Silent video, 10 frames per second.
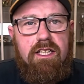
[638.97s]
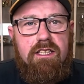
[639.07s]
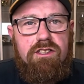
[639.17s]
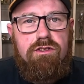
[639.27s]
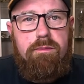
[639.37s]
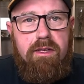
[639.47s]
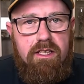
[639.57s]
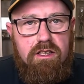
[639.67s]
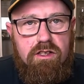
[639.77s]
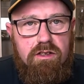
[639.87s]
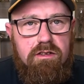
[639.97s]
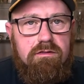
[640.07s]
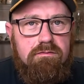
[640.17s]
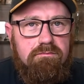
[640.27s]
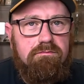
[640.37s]
I can drop it in the
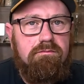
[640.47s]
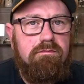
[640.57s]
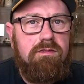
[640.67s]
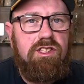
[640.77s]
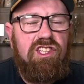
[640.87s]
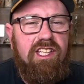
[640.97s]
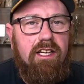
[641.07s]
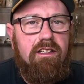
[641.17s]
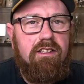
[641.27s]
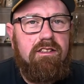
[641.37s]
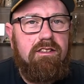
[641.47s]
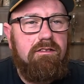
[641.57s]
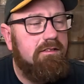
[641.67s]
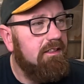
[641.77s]
gun, turn it on and